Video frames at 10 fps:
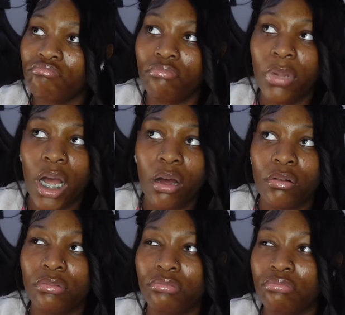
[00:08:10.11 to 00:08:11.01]

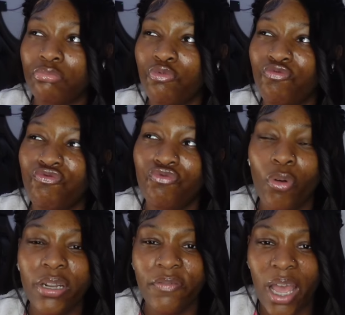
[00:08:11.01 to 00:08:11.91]
about
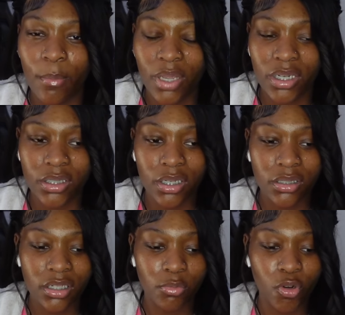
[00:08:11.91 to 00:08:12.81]
45 minutes
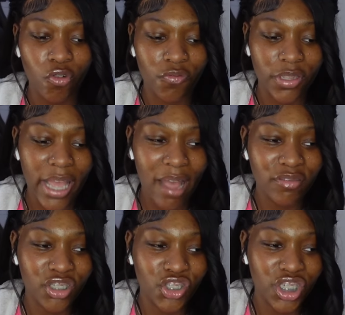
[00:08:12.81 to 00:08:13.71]
into the movie,
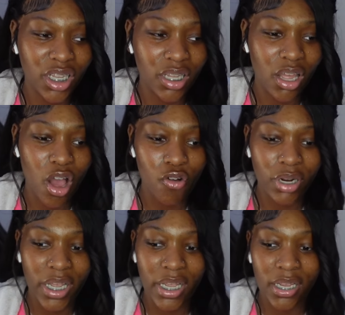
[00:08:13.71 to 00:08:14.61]
after chilling,
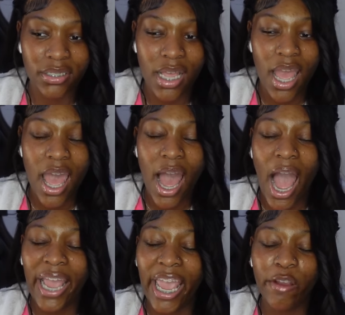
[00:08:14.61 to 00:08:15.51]
holding hands,
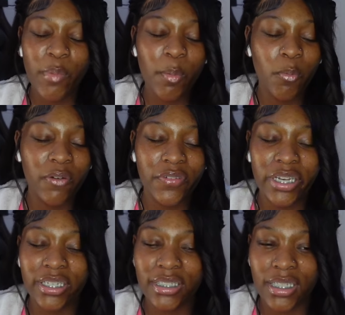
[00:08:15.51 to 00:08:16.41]
I can't remember what
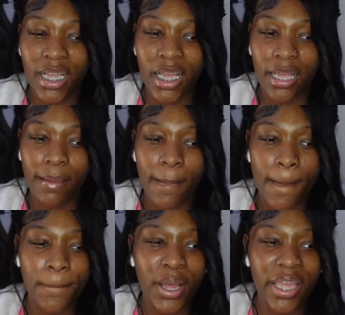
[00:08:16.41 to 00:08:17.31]
Vanilla said,
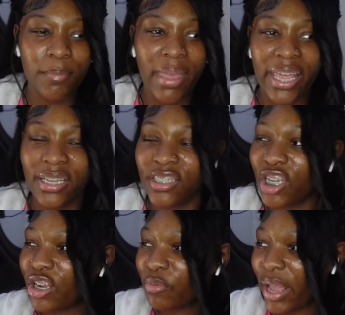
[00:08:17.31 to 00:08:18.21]
but it made us
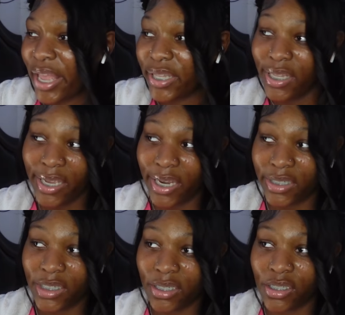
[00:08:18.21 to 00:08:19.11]
turn around and look at each other.